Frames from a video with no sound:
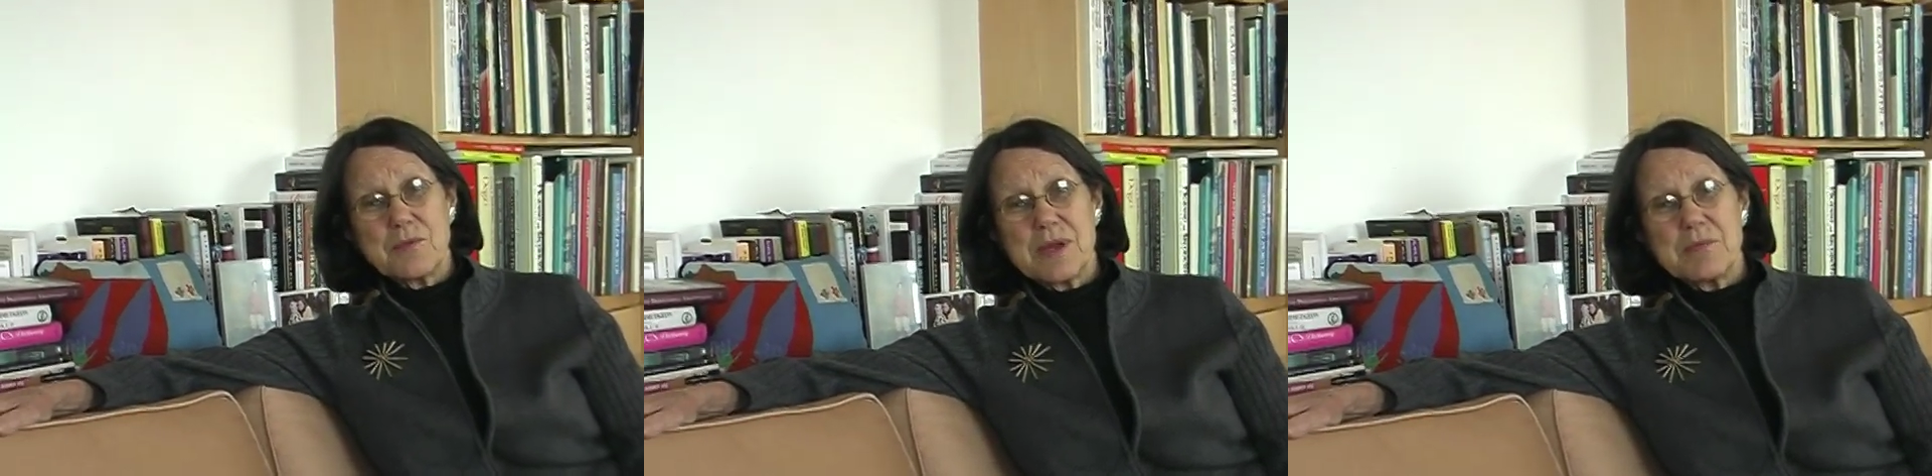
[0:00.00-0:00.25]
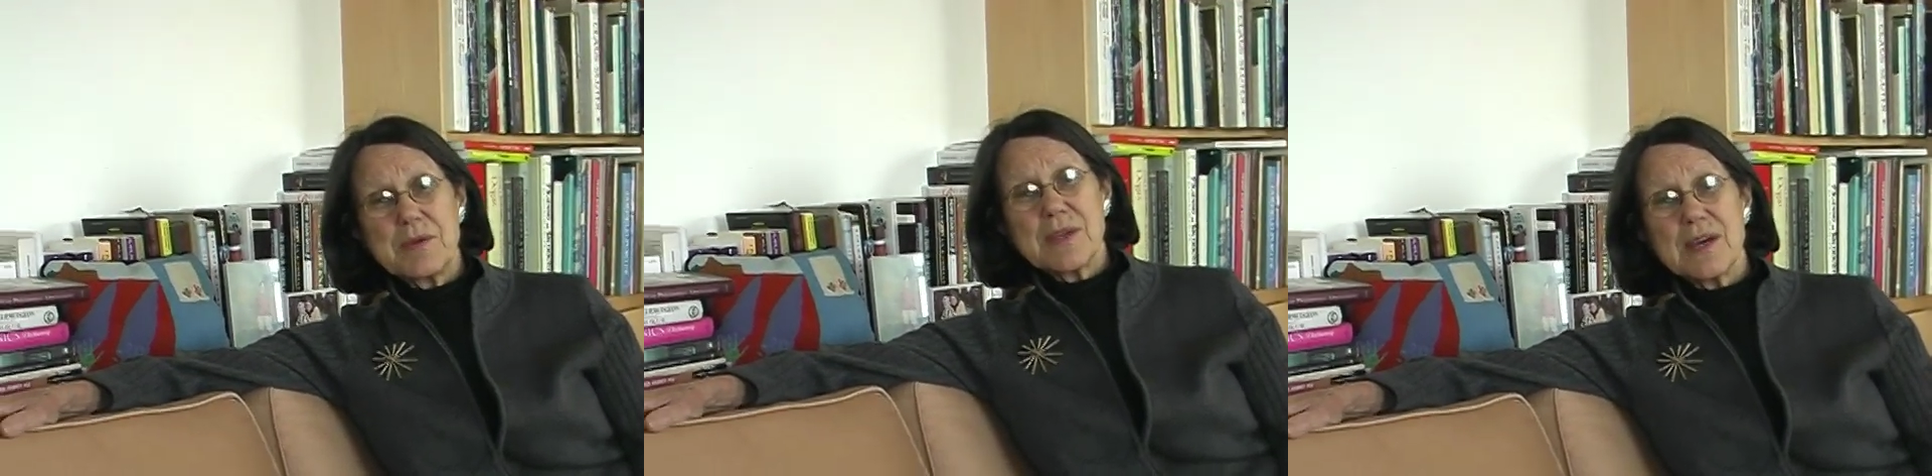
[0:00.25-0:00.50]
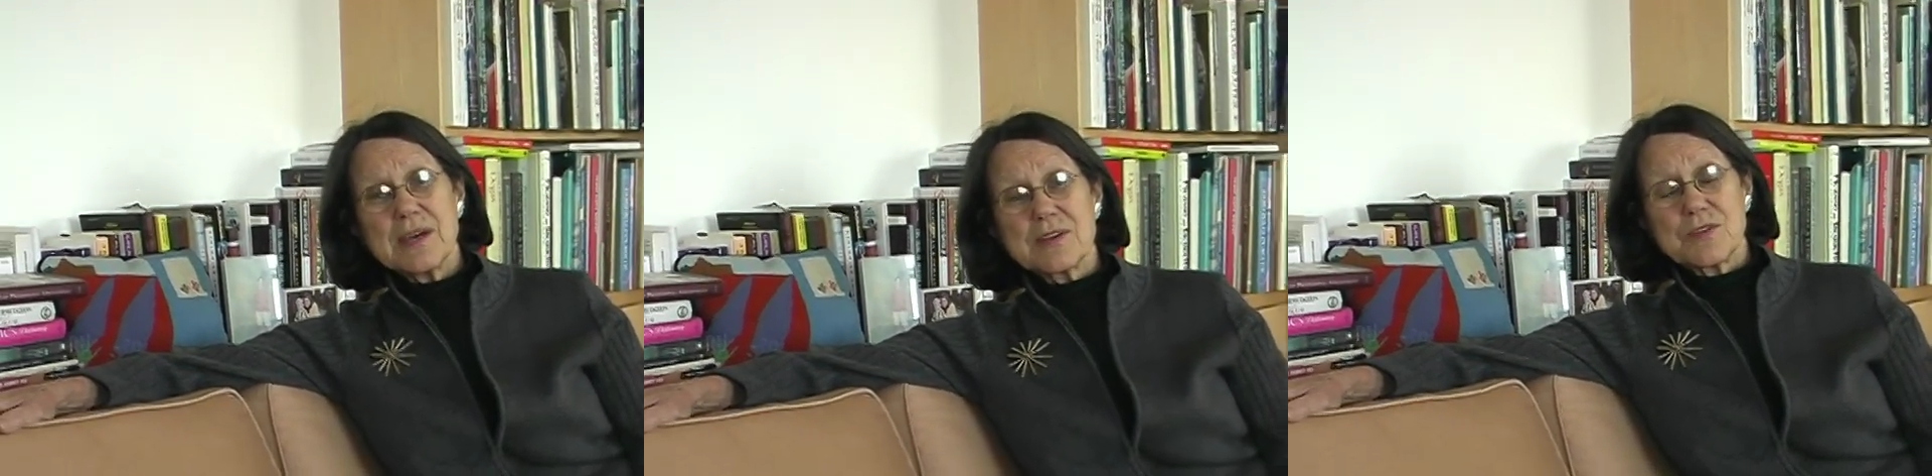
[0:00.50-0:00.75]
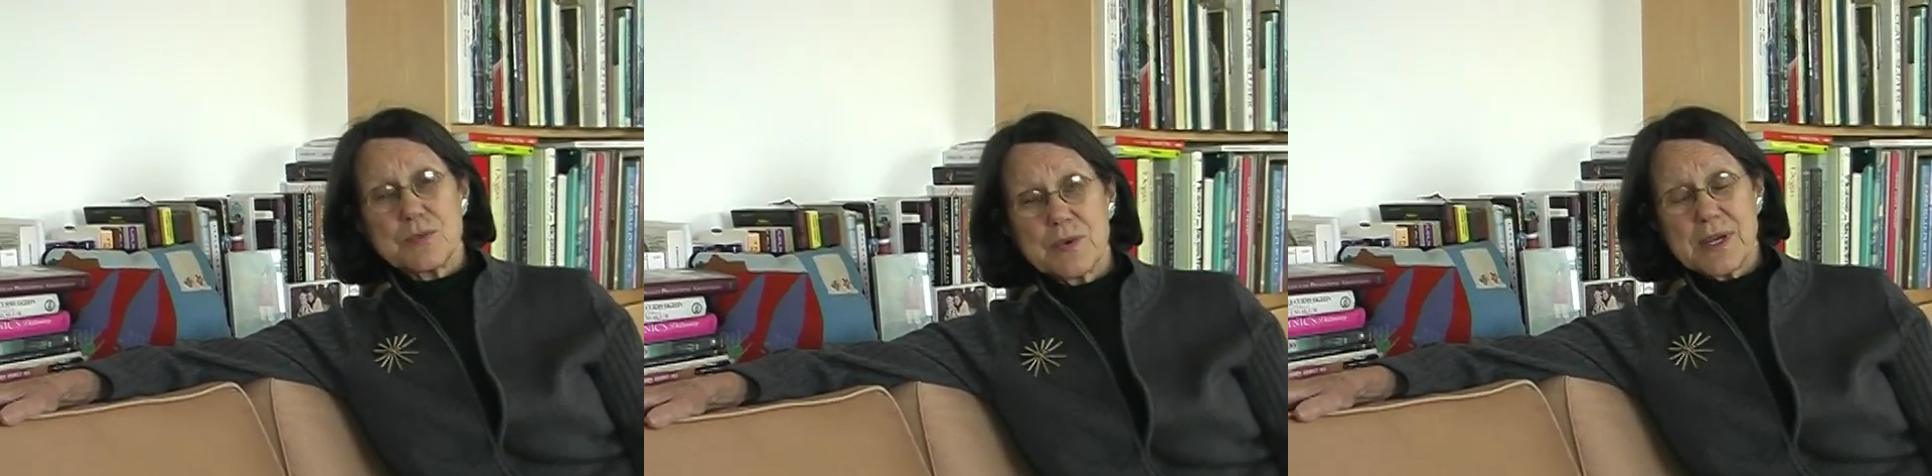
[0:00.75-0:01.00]
we began
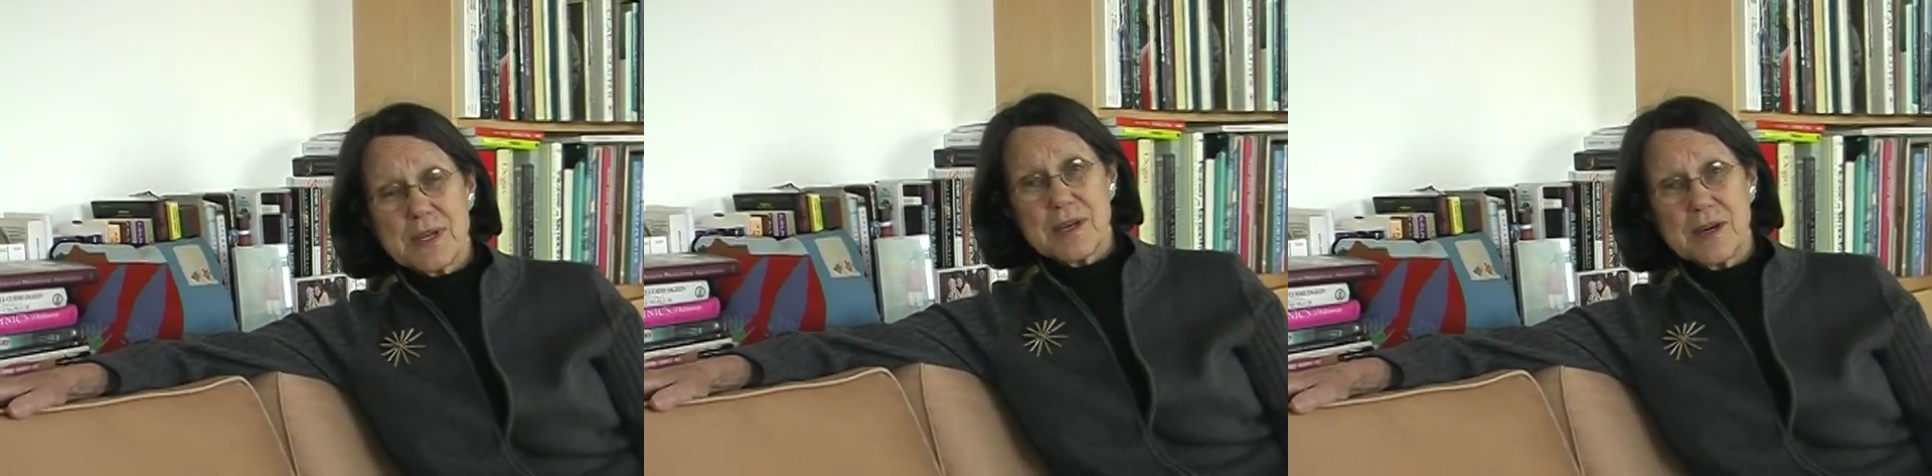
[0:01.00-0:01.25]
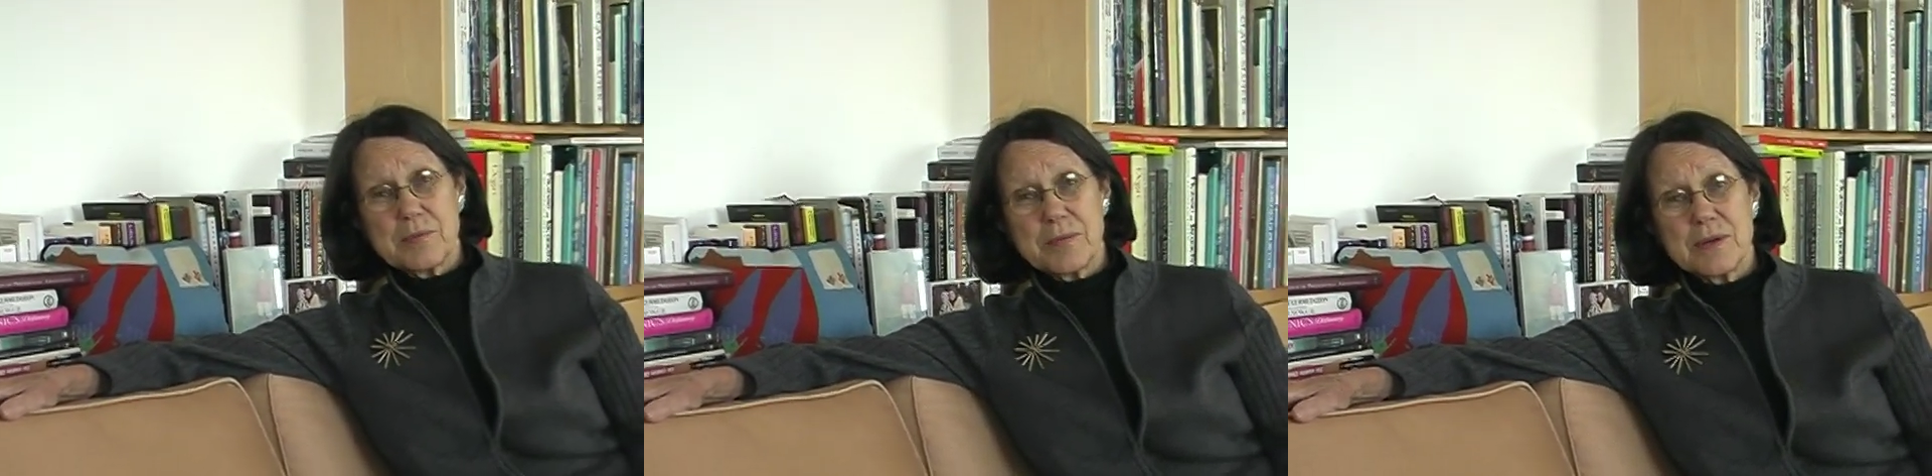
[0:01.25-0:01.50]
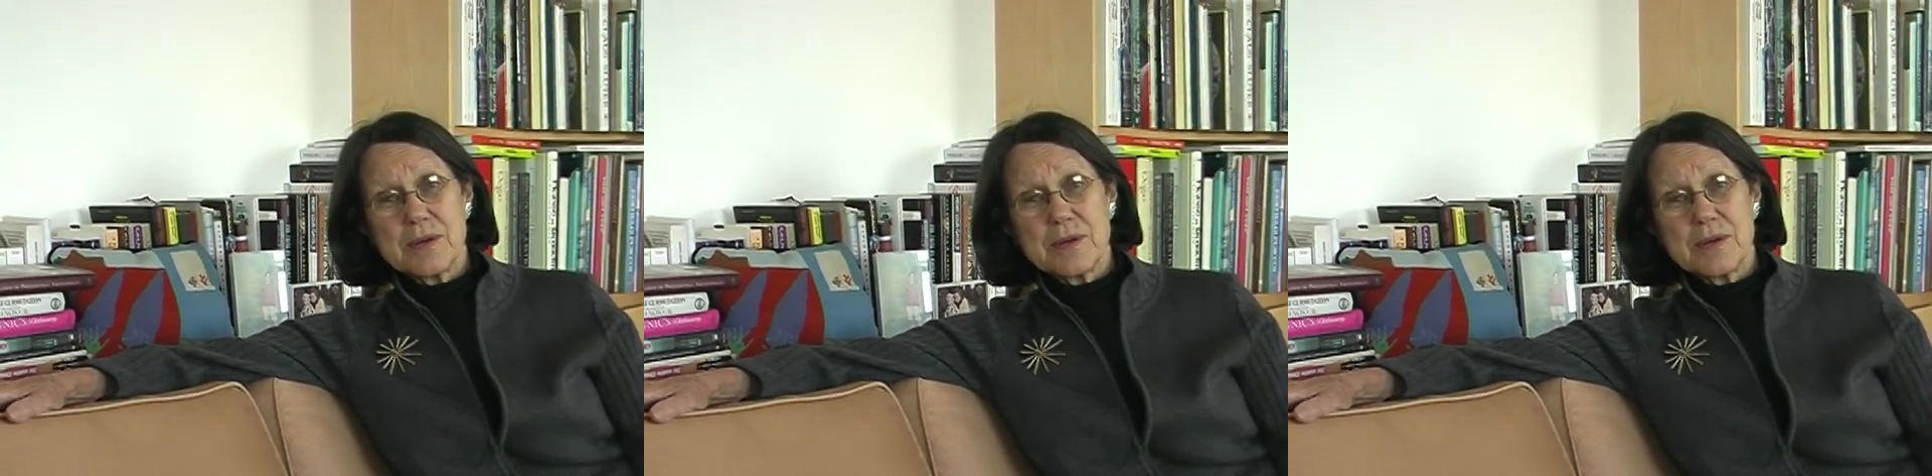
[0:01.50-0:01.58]
to wake up.